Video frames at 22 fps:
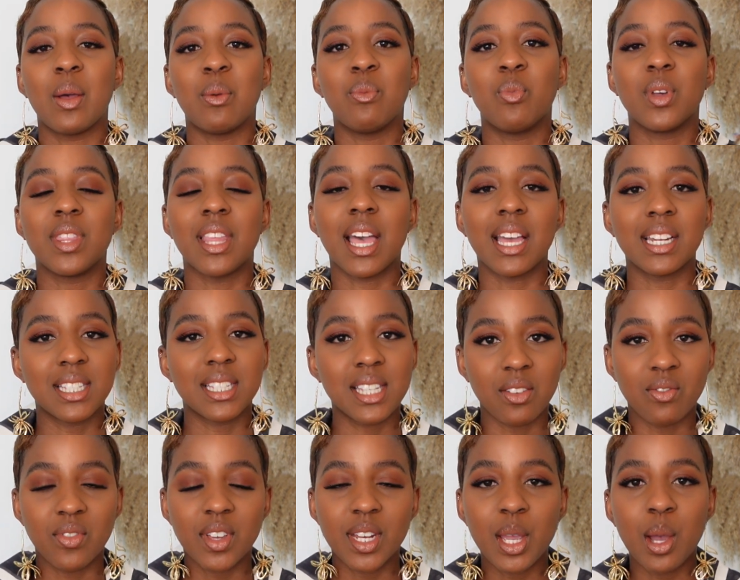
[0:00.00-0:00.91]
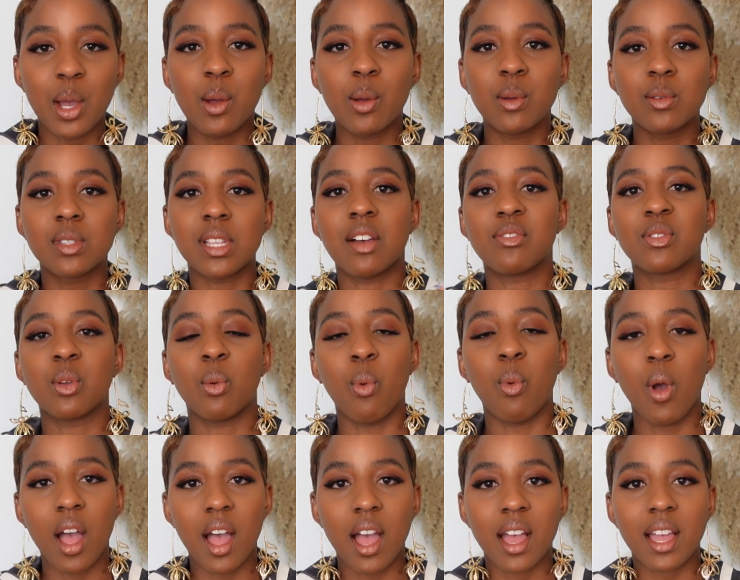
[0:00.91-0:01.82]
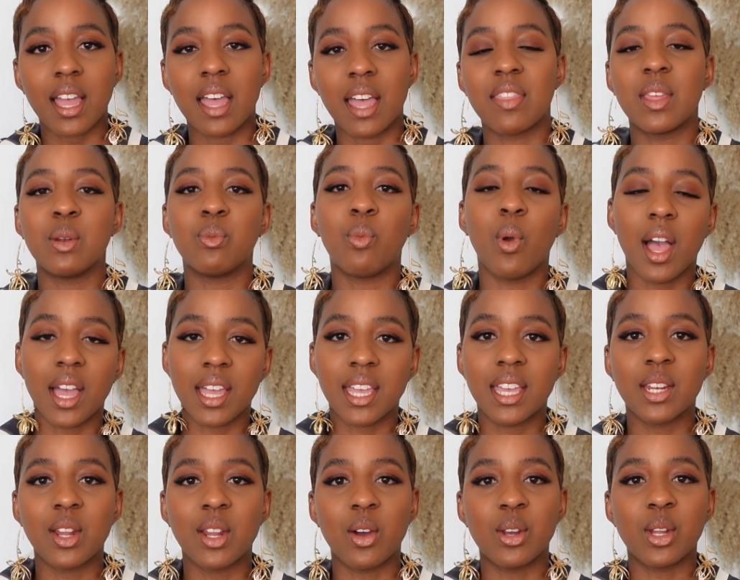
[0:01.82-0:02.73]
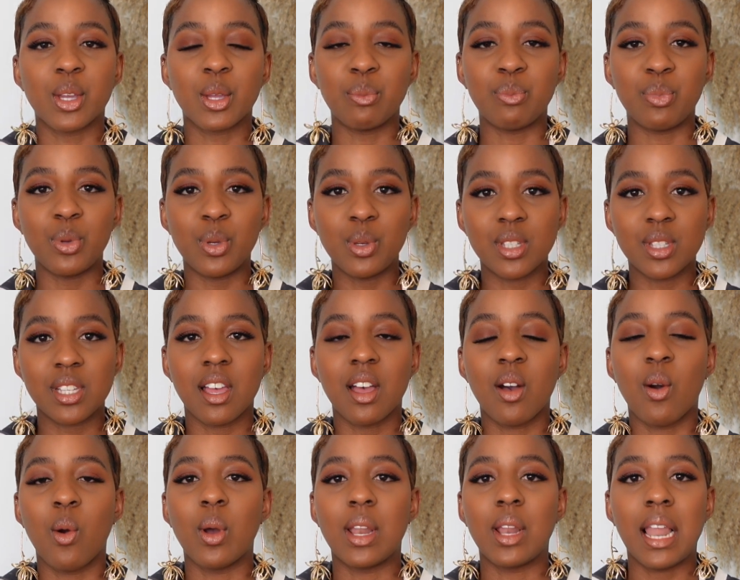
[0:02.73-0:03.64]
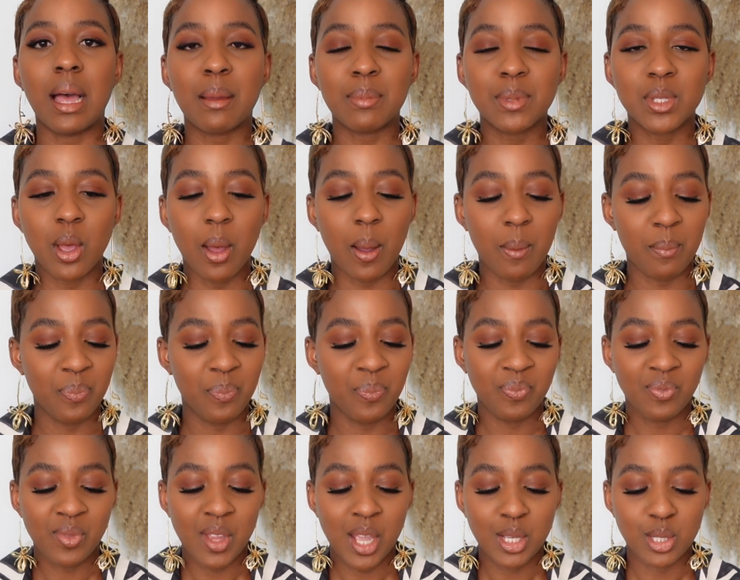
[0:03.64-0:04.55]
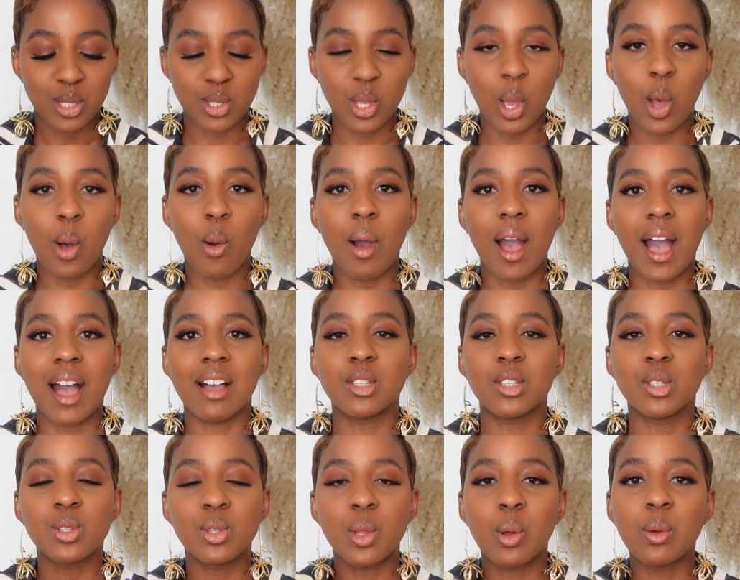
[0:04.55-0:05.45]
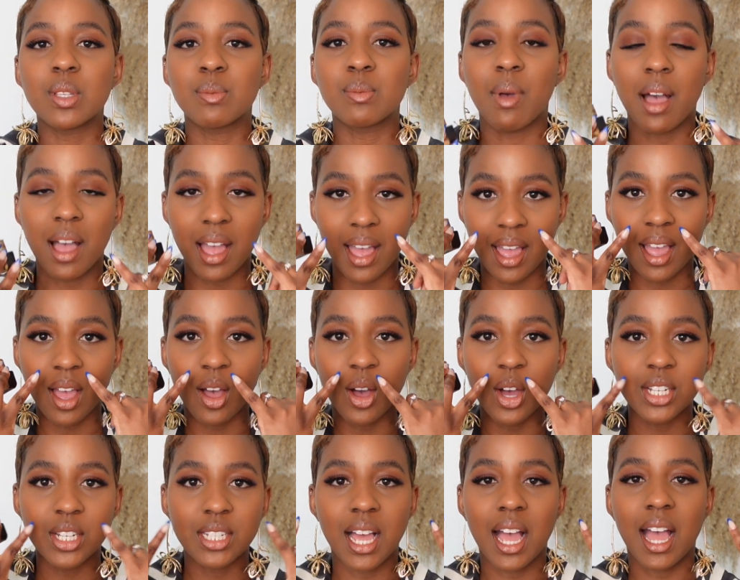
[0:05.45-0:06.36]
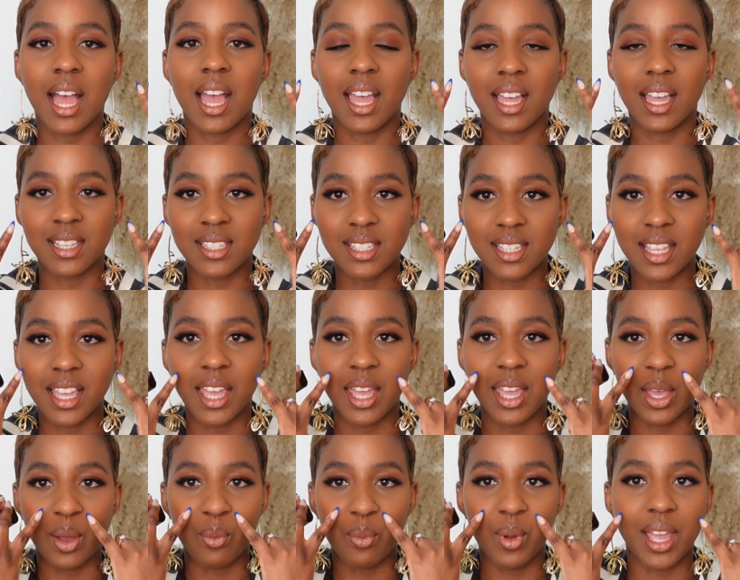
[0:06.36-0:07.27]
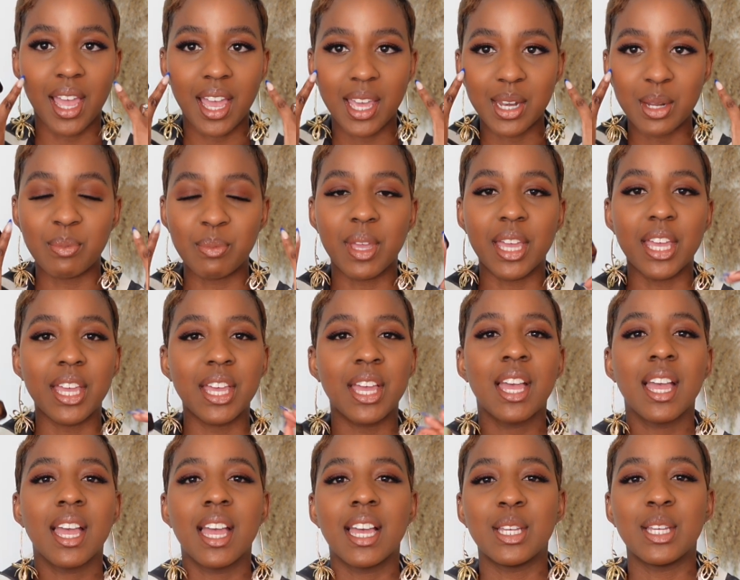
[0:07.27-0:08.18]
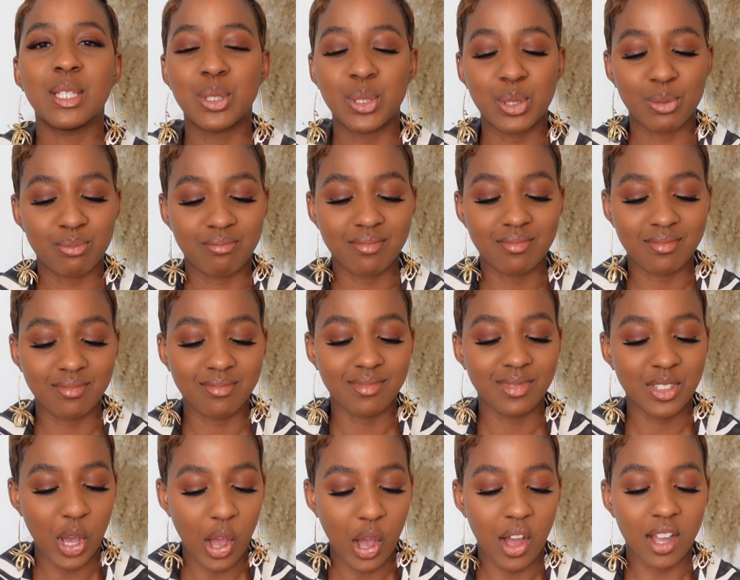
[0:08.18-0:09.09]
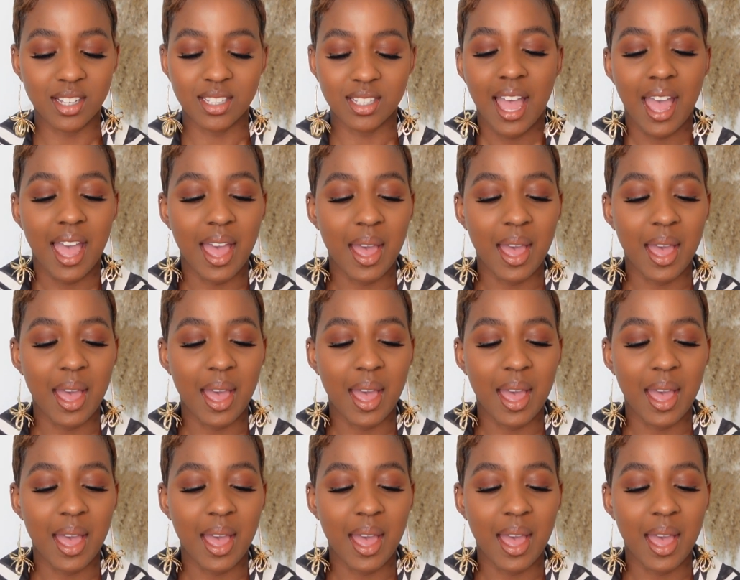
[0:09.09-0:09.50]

with editing videos after work and then working on a computer or a laptop. So I just noticed my under eyes here were getting a bit dark.